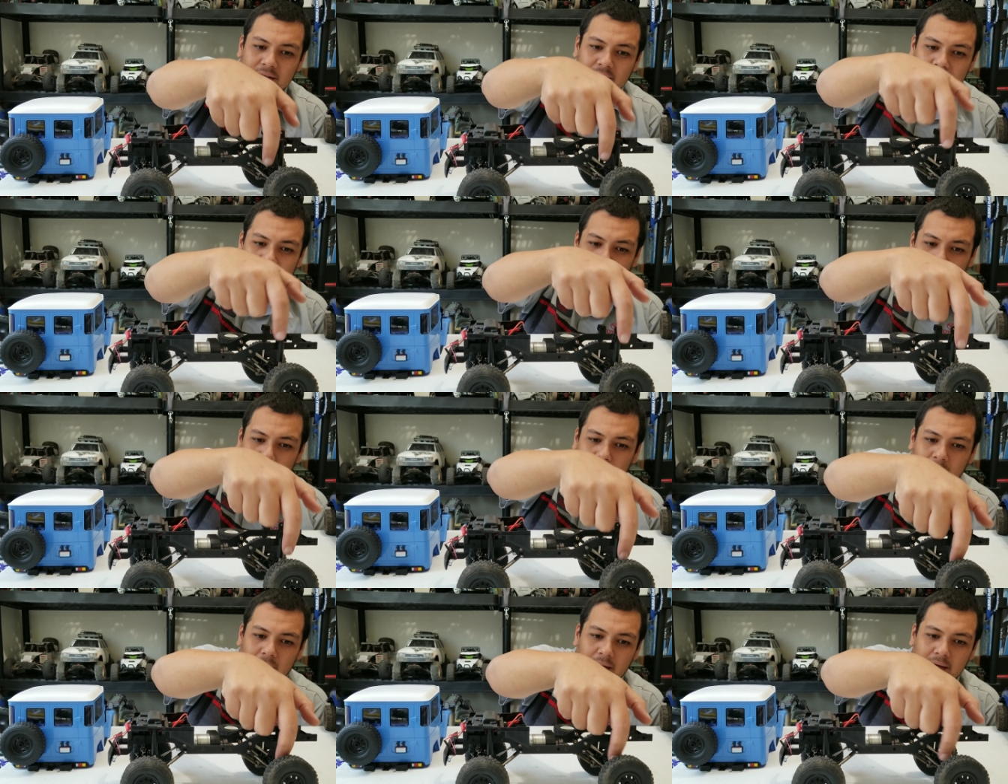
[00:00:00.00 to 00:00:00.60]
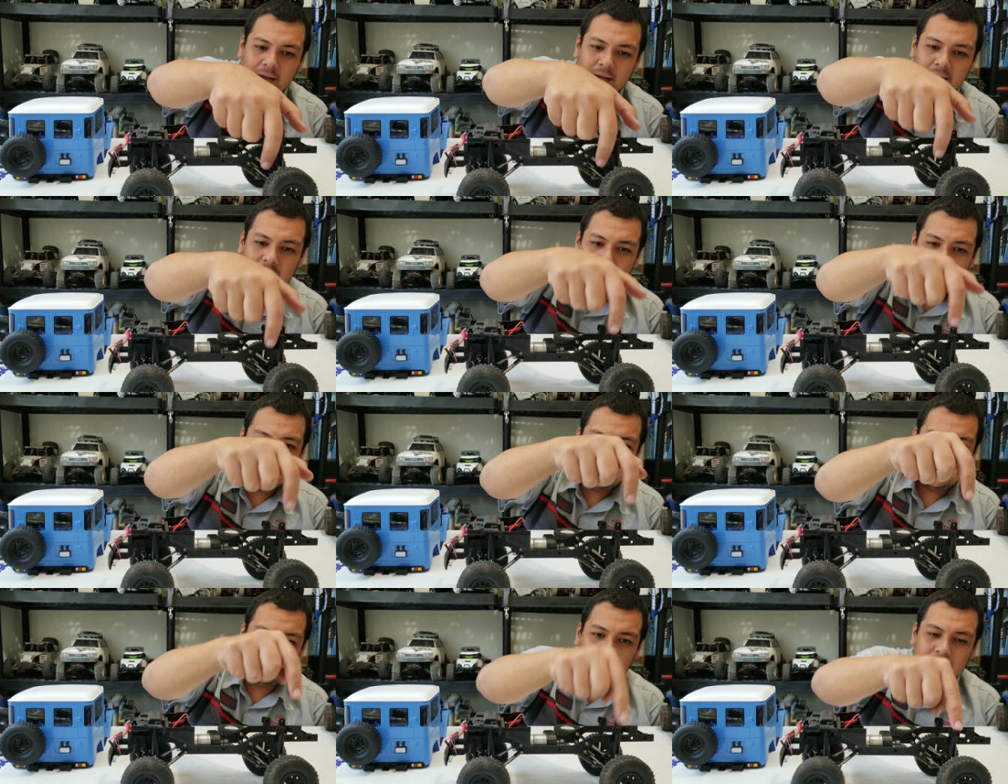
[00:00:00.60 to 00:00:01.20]
the shock body
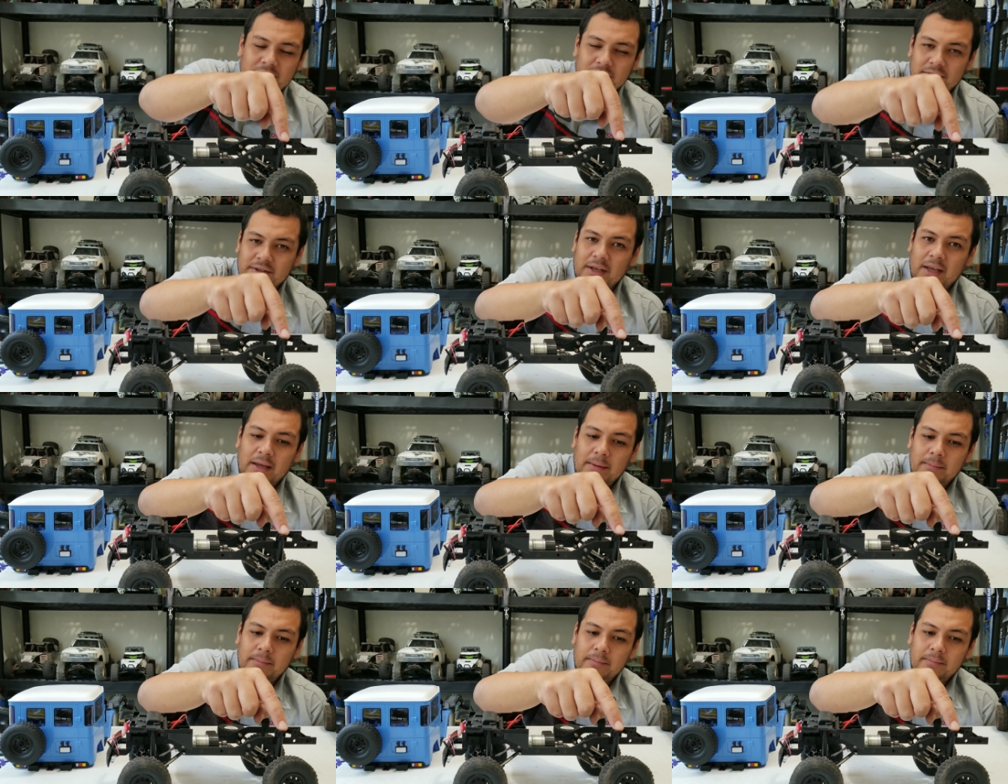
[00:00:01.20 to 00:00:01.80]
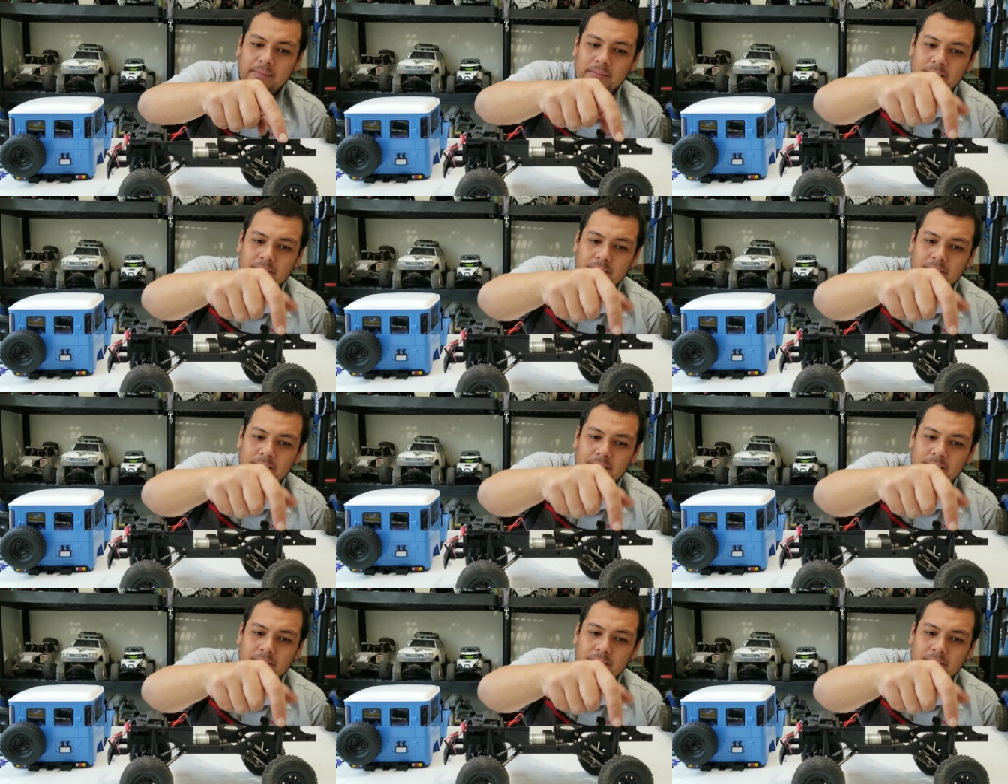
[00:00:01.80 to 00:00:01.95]
looks the same.